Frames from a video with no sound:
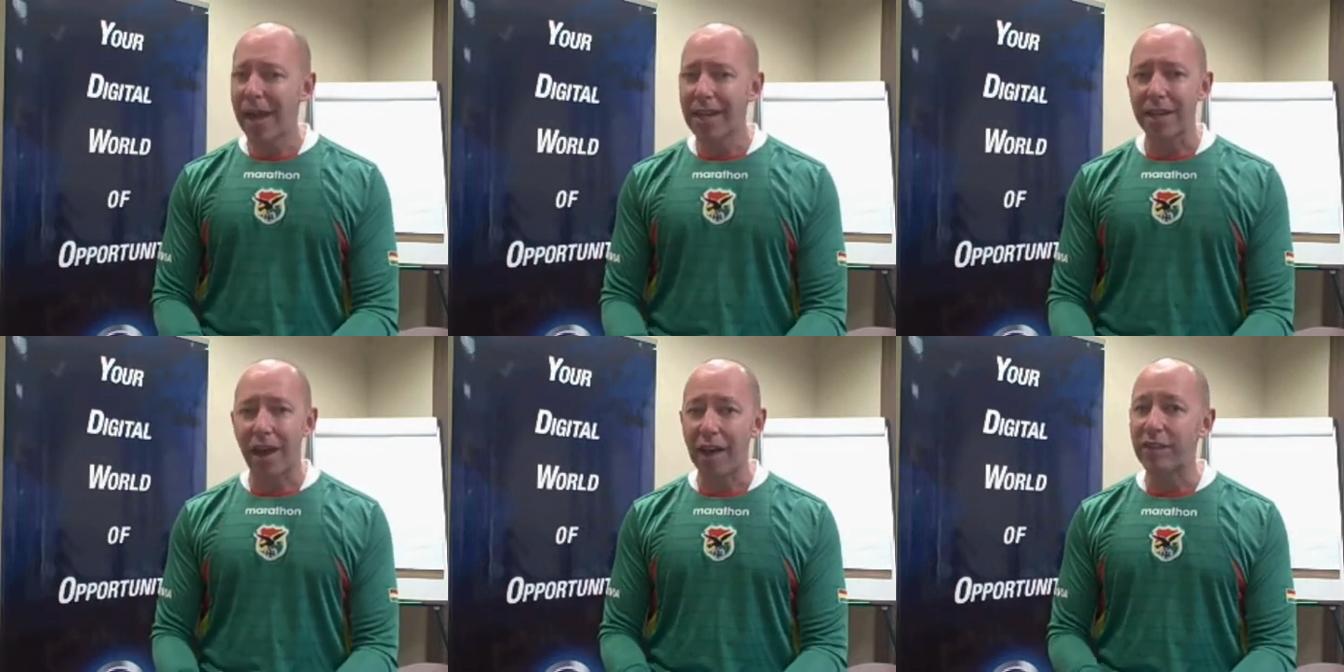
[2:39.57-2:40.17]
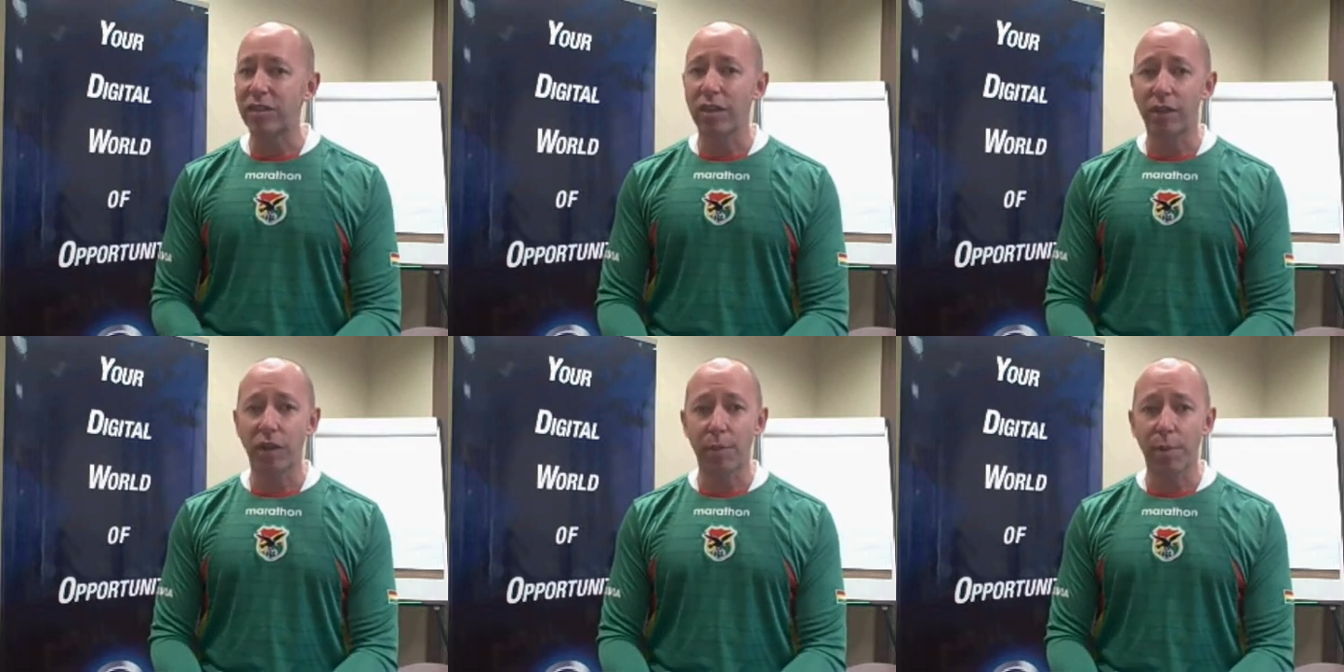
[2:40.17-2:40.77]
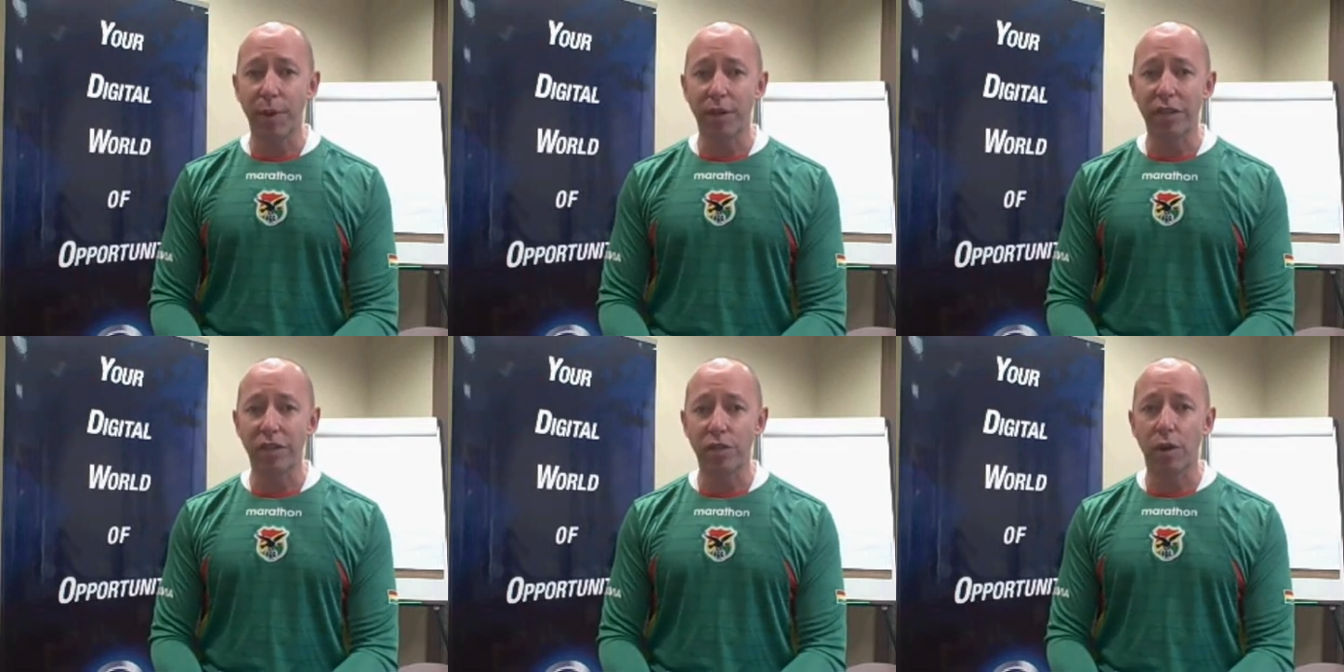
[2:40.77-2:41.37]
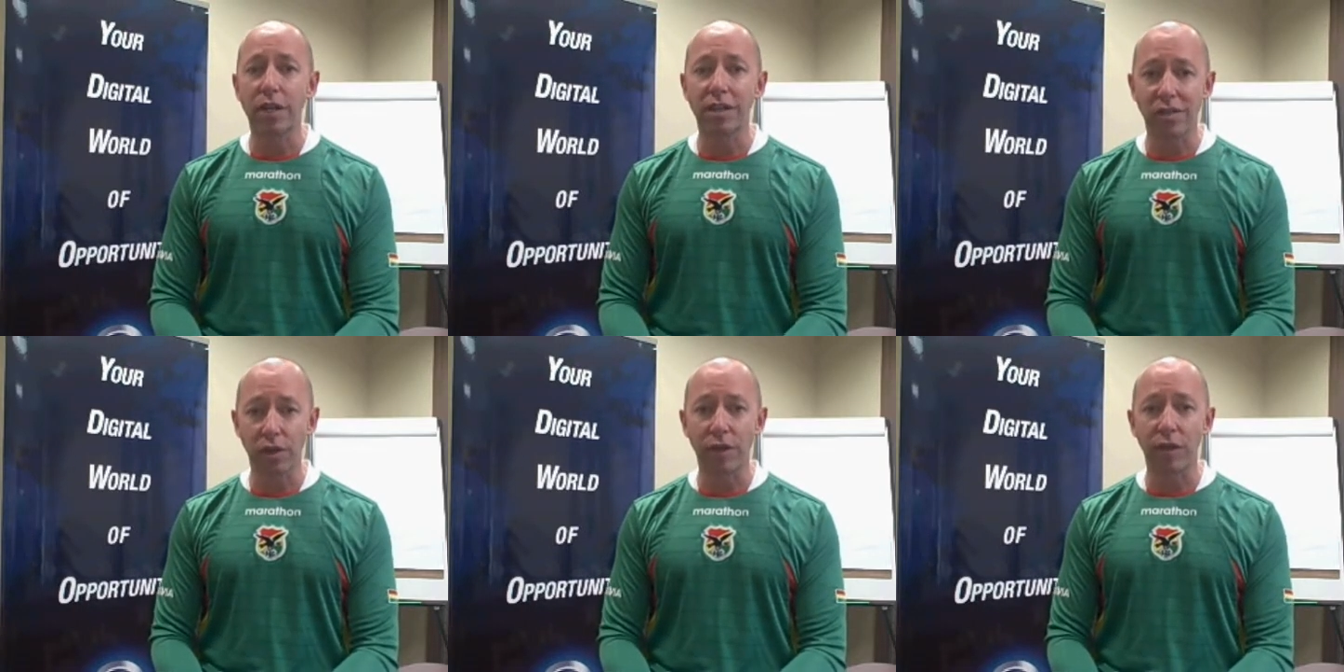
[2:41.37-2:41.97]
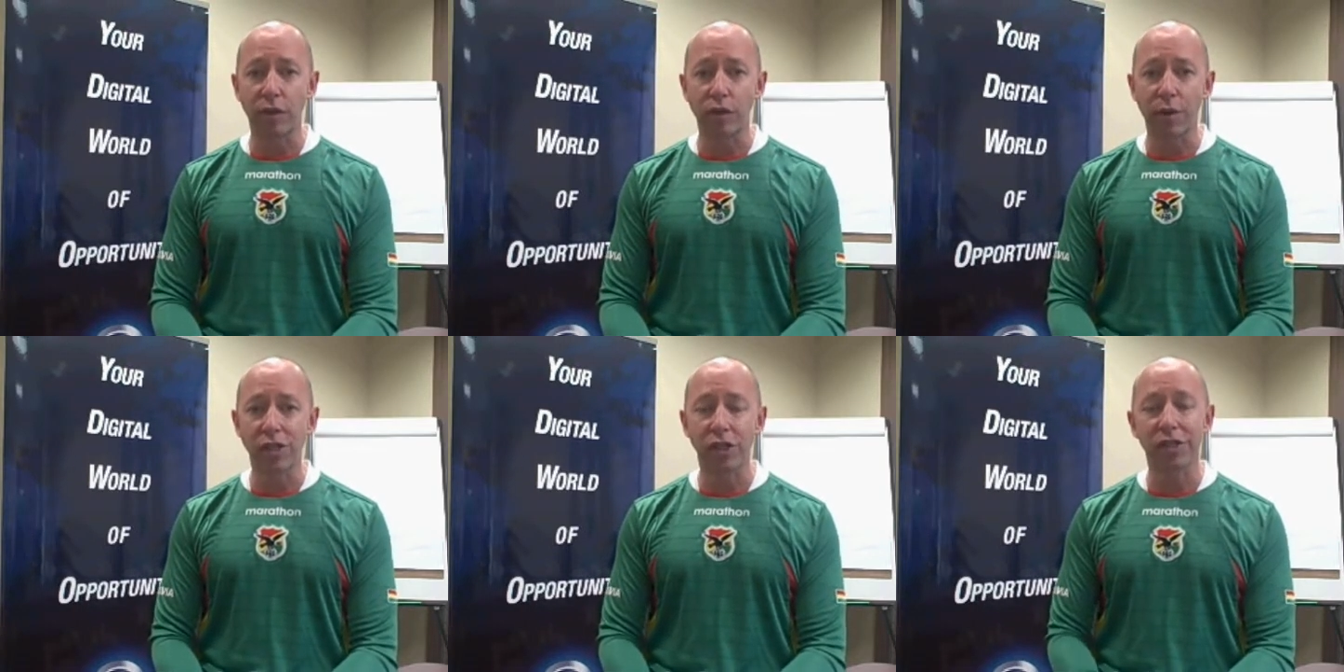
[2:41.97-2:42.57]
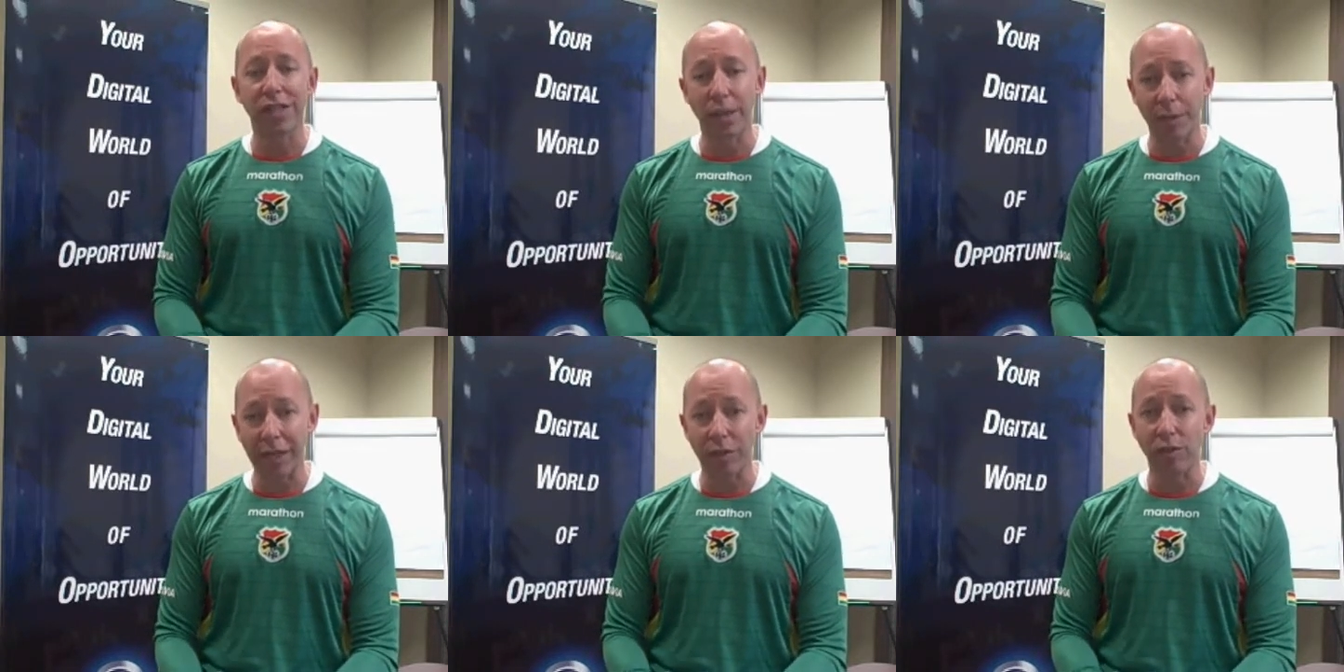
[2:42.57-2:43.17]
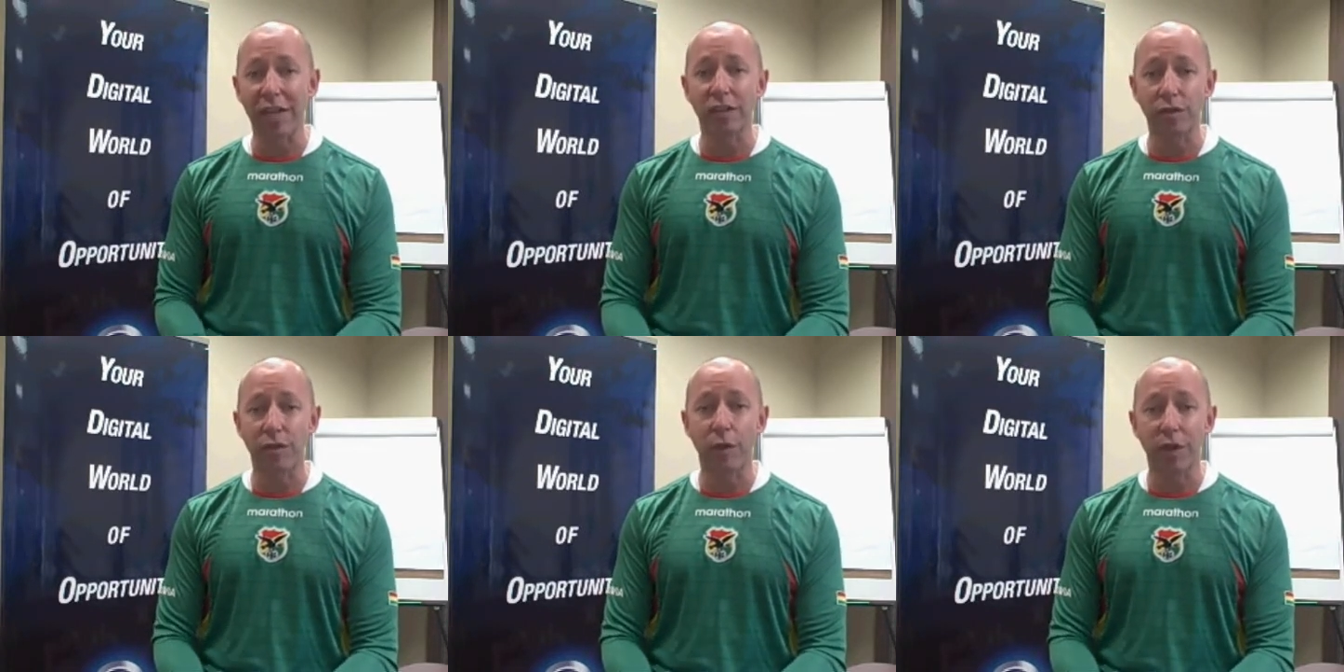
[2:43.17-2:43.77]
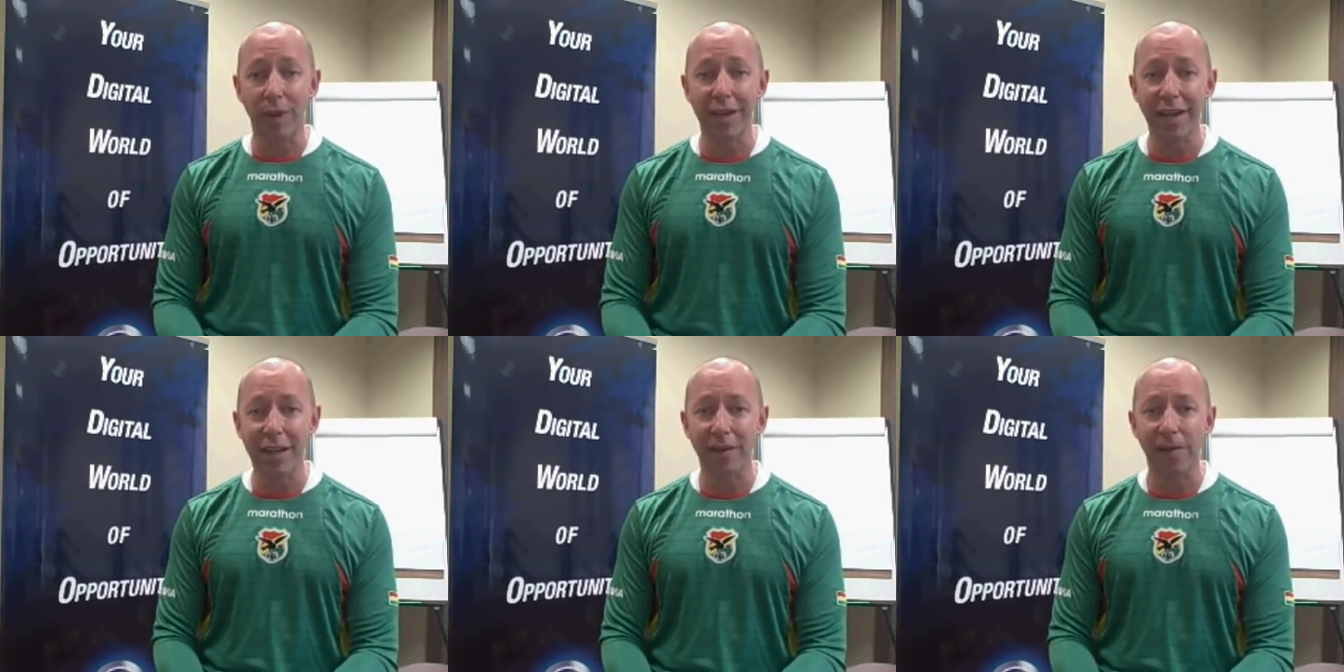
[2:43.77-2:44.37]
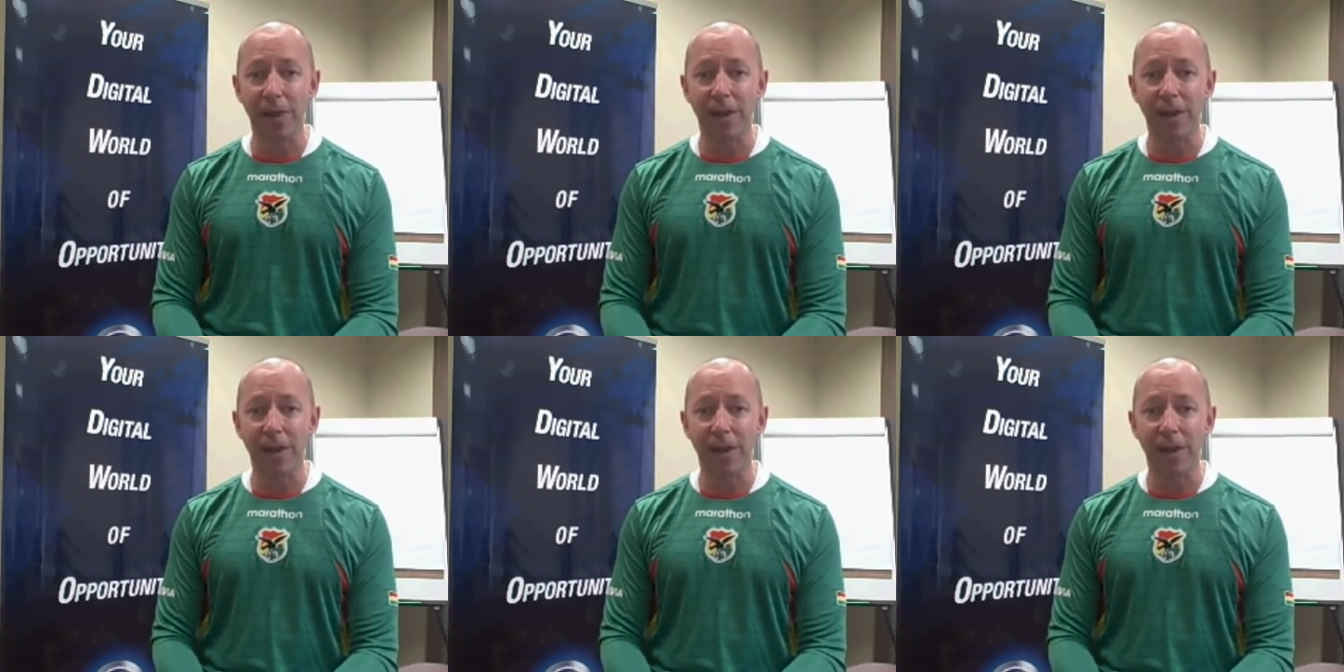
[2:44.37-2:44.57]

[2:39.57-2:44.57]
hey, obviously if you're not prepared to get started, you still have a few questions. Can we get those answered for you right now?